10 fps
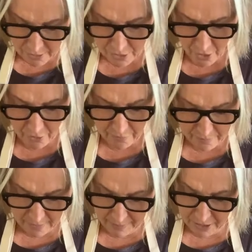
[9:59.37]
so
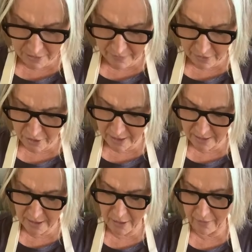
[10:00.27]
let me just finish
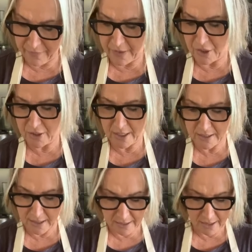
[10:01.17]
zesting. No, I finished
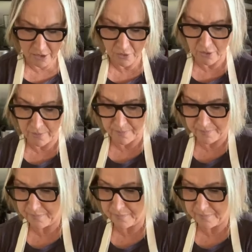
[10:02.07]
zesting, that's good.